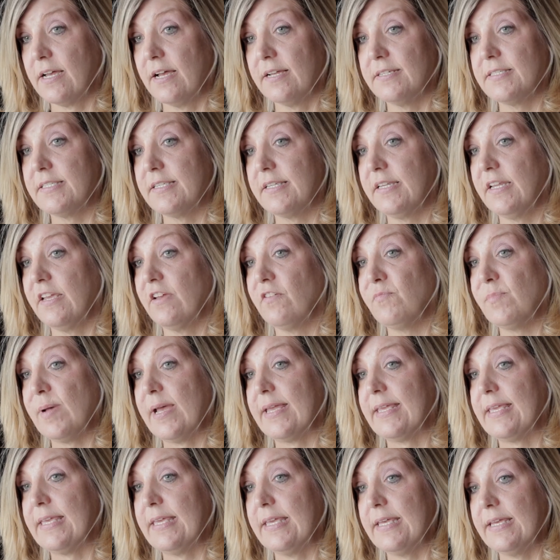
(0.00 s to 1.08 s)
custody of
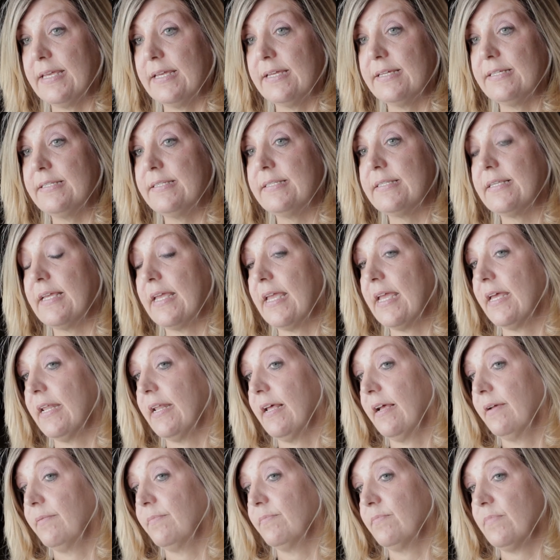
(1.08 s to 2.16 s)
my kids, and
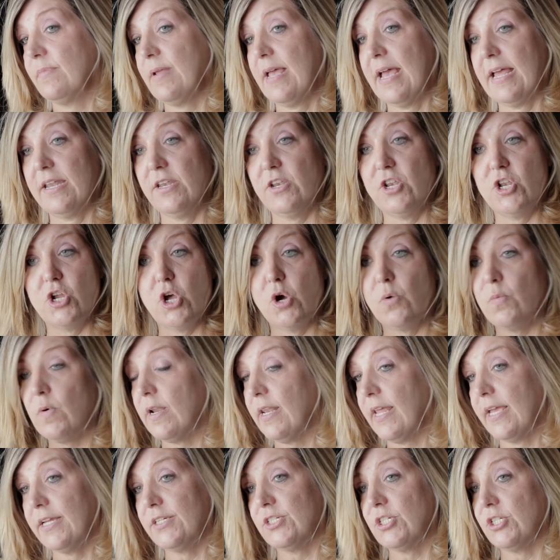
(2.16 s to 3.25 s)
I had no
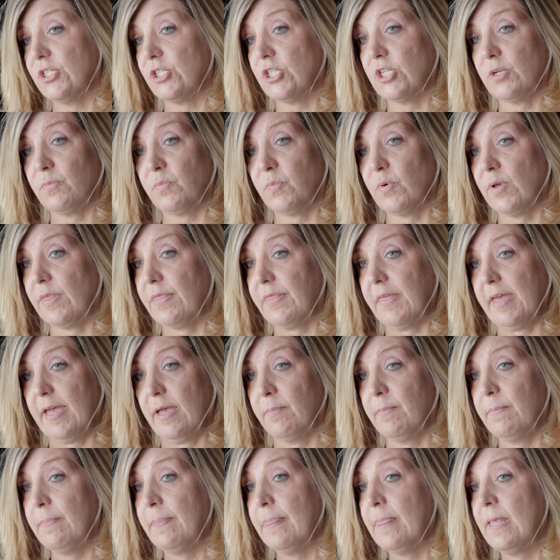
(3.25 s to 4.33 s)
relationship with
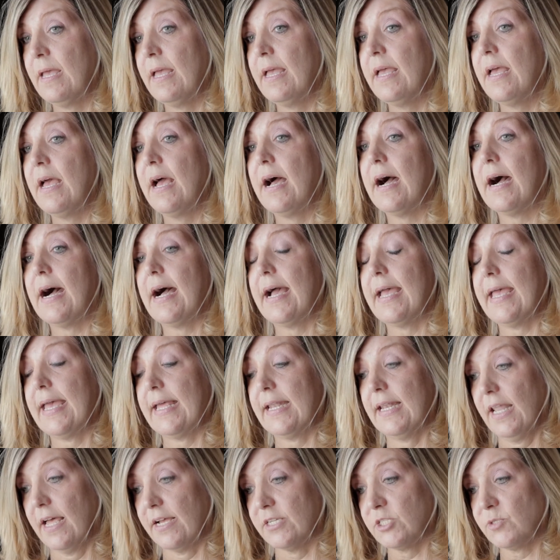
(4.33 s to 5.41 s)
them. I
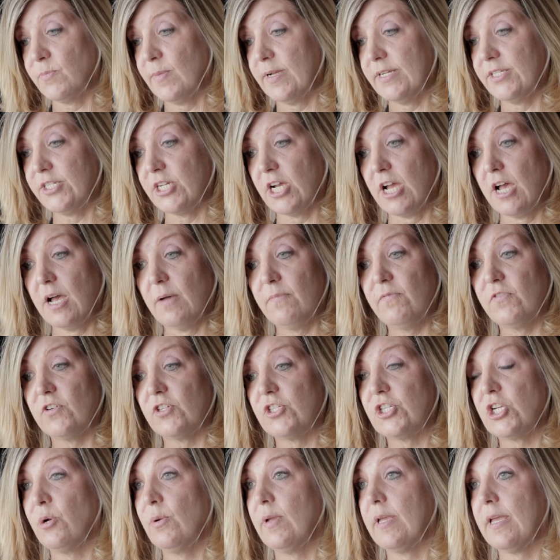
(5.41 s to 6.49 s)
had lost my job for
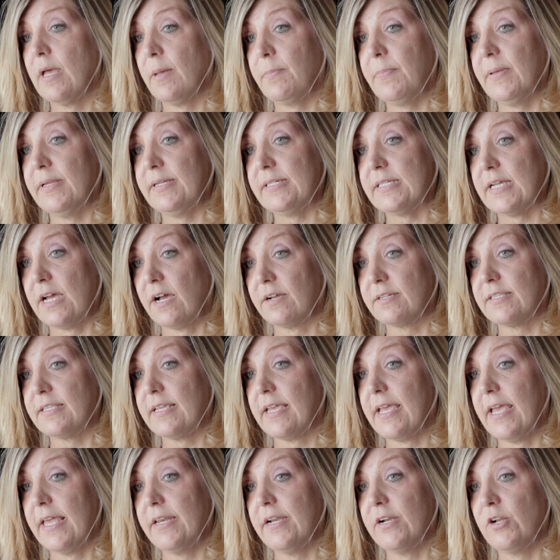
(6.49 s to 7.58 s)
showing up
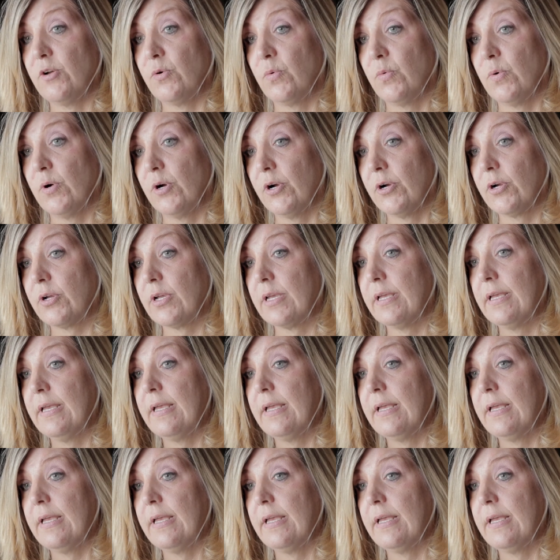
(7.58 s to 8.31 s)
intoxicated at work.